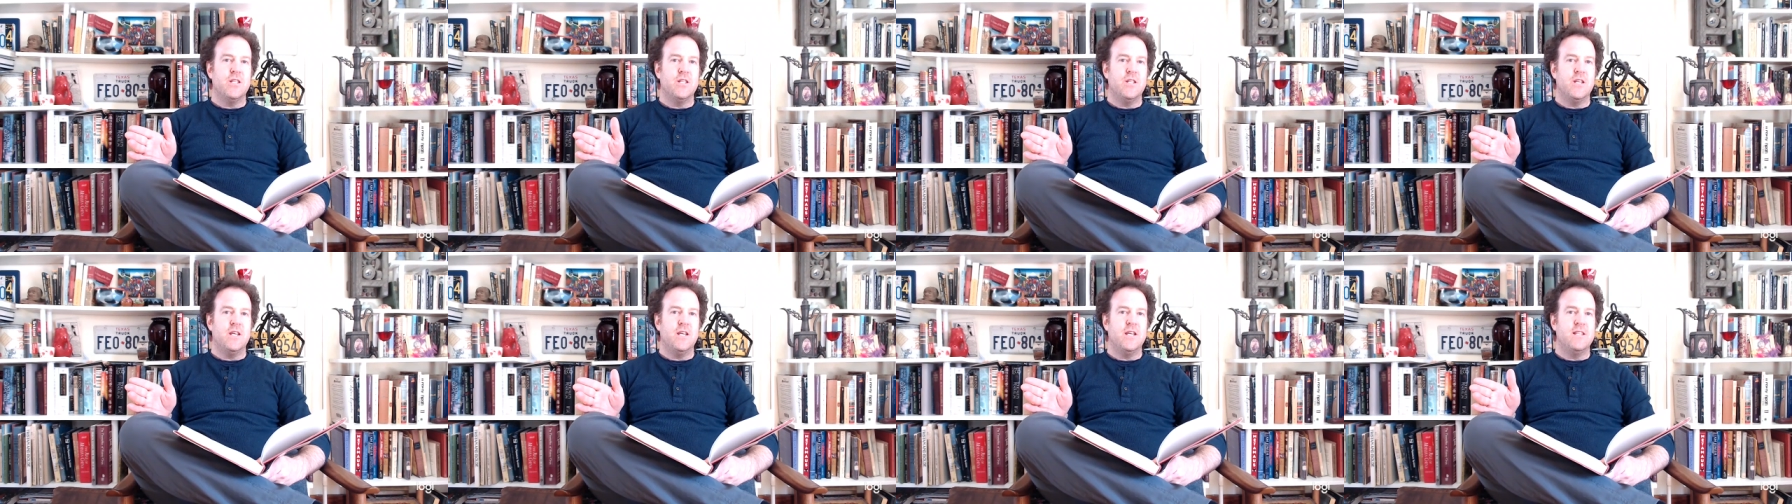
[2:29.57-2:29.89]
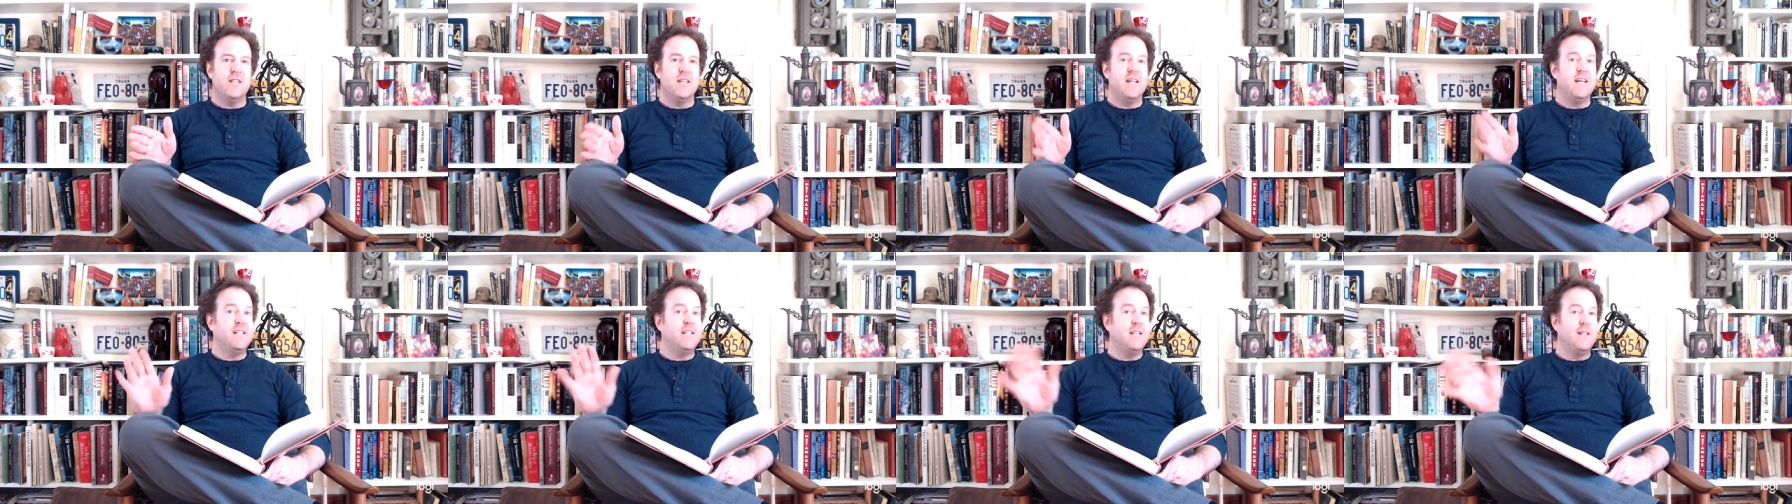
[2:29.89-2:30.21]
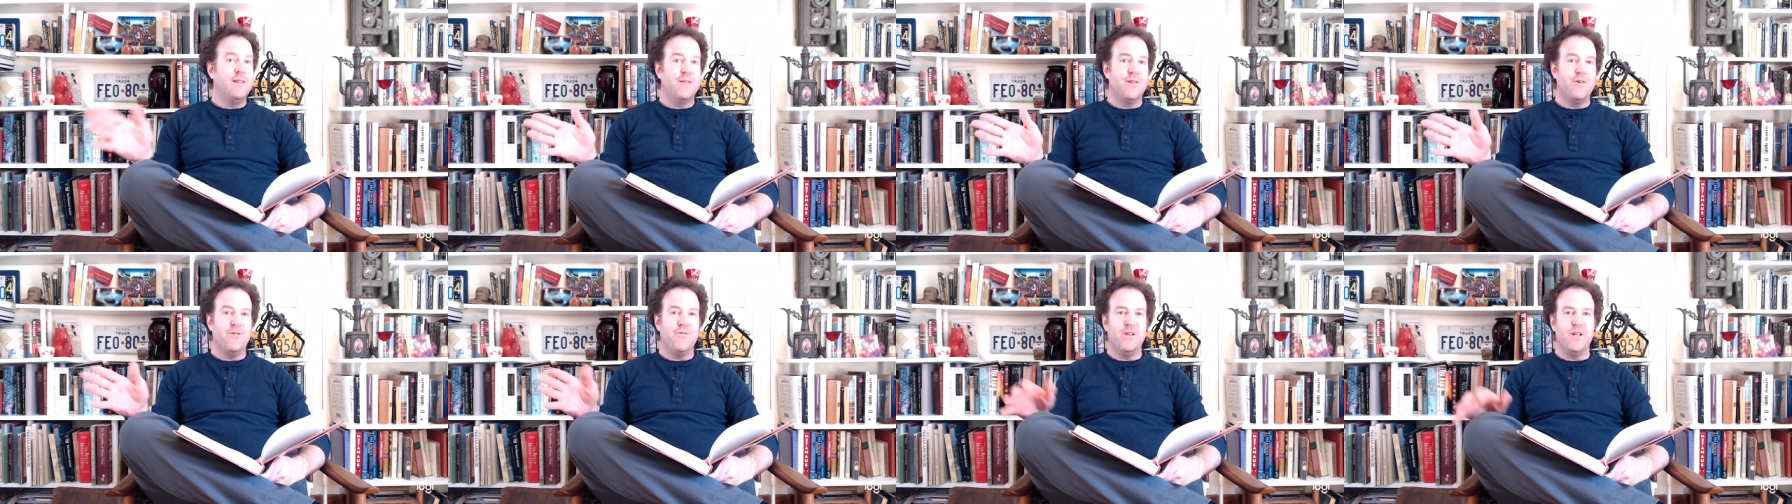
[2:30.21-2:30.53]
in the
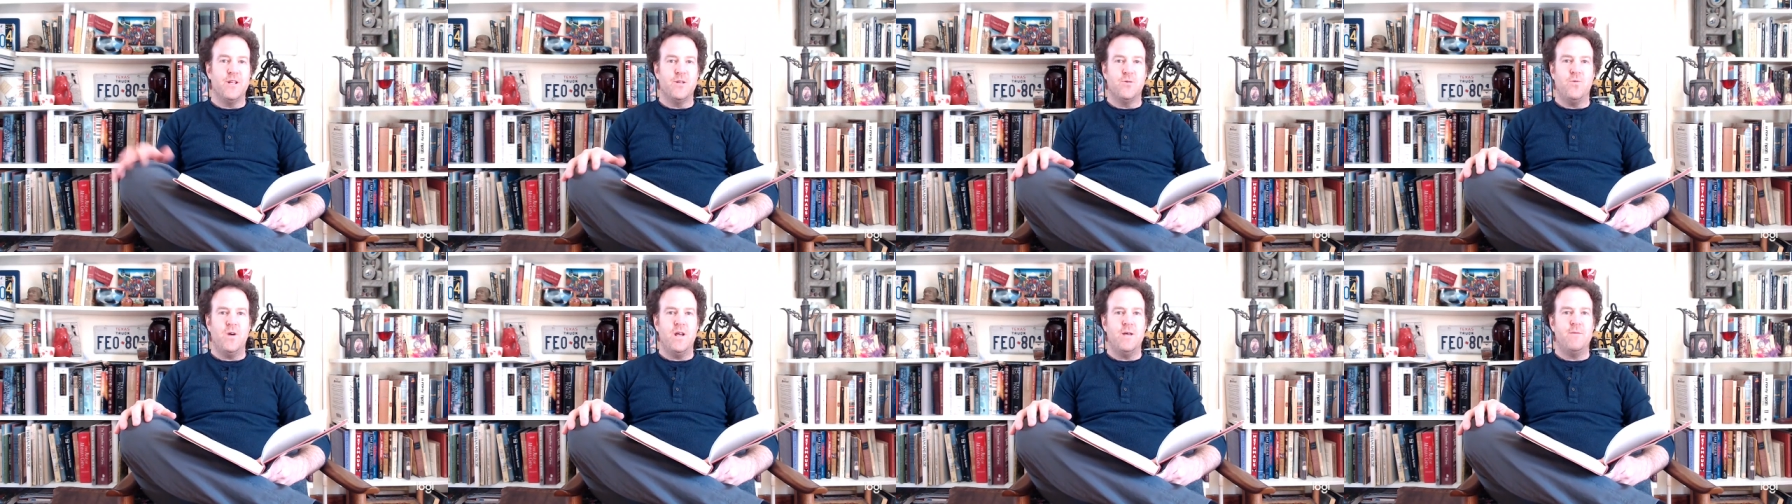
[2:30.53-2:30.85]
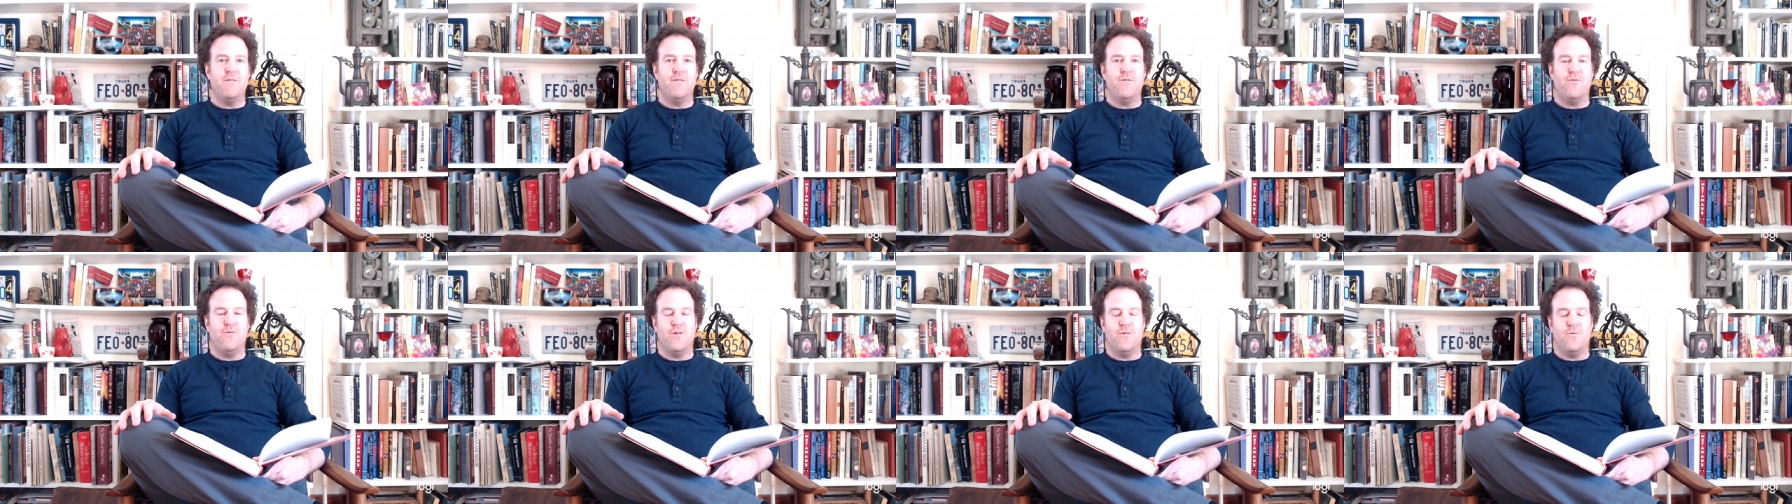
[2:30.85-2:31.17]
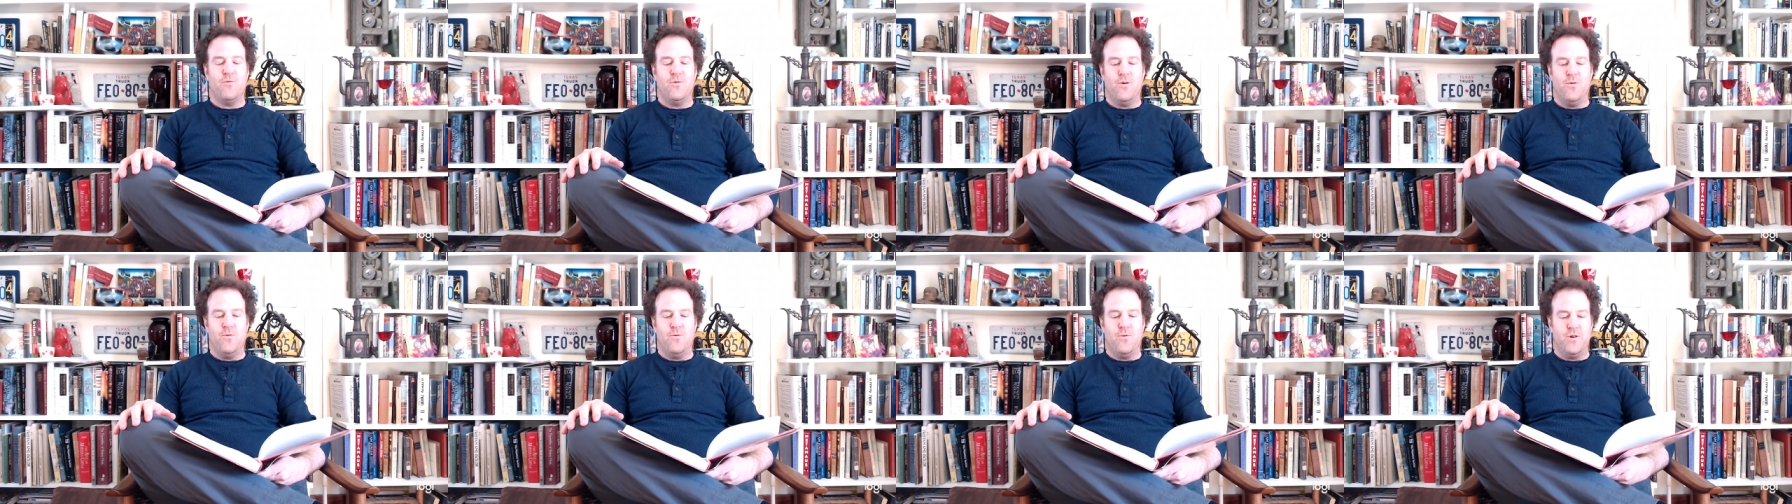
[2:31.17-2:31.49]
1930s, way before
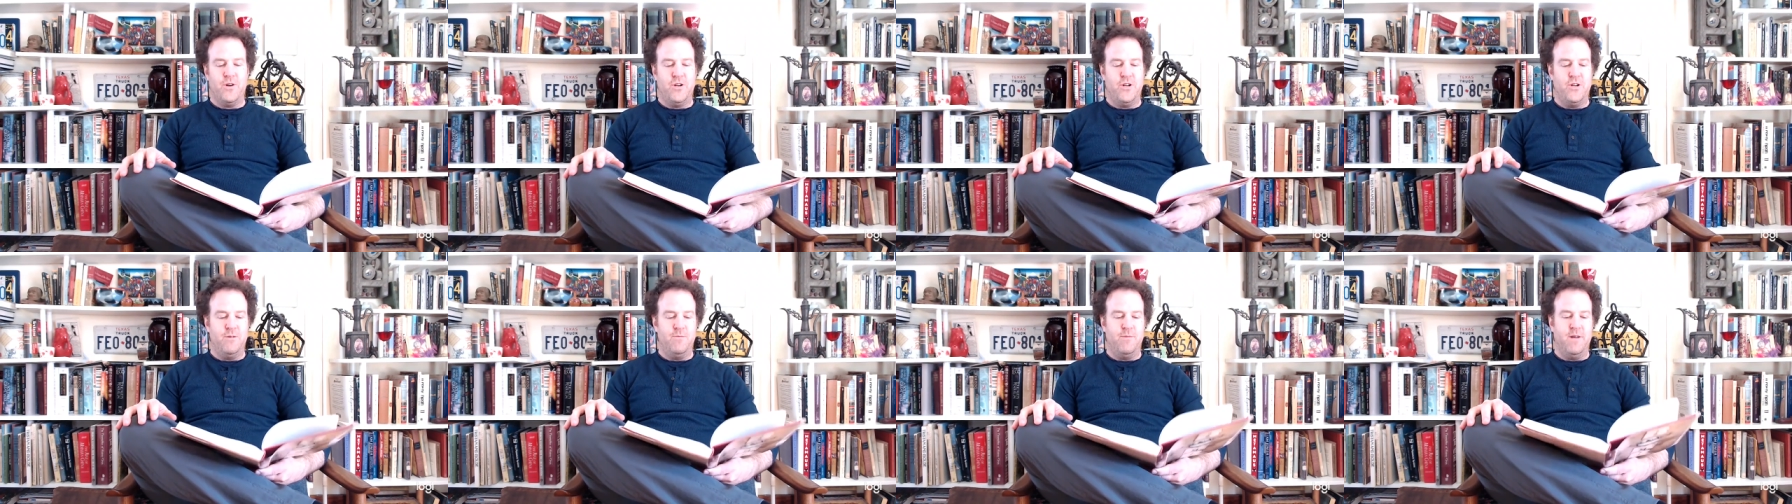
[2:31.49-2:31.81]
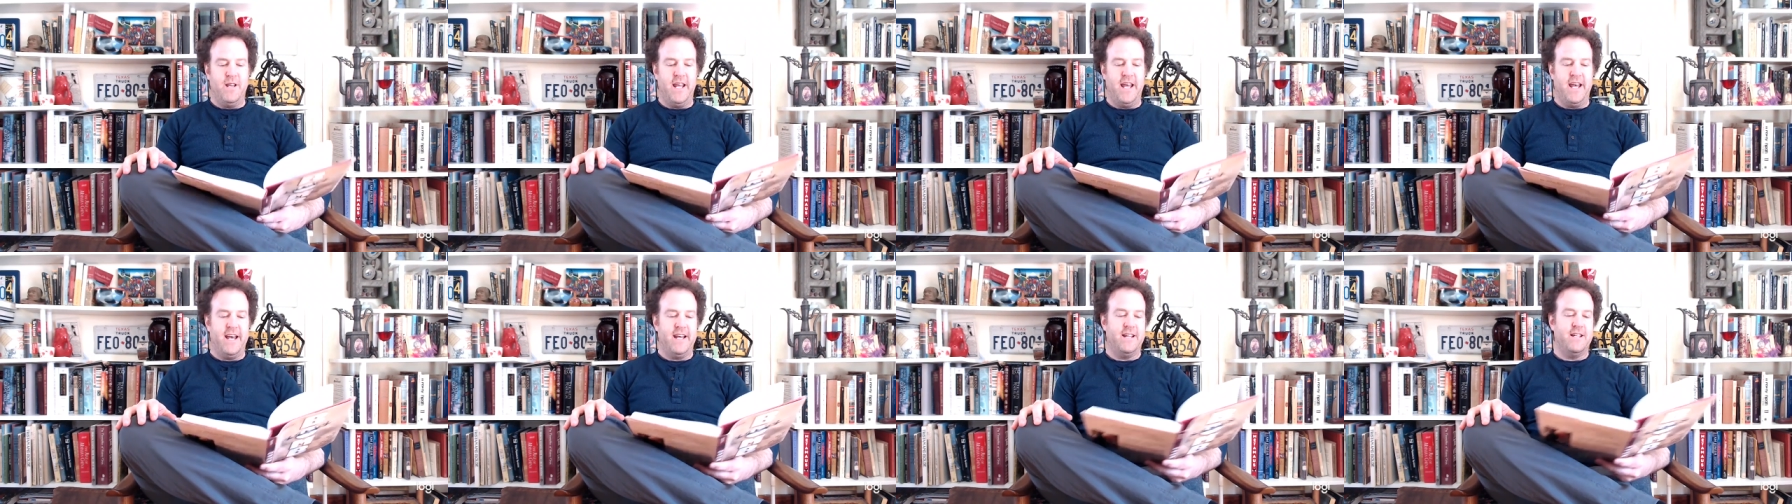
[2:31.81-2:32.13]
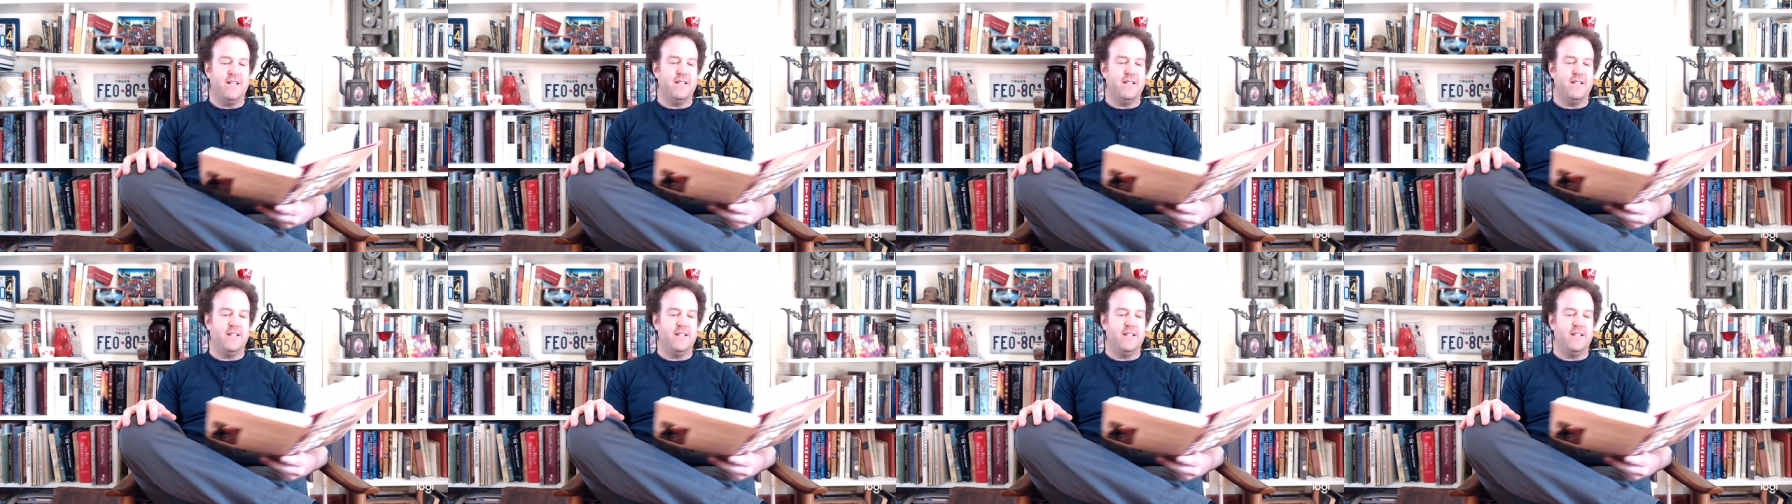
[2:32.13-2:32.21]
World War II began.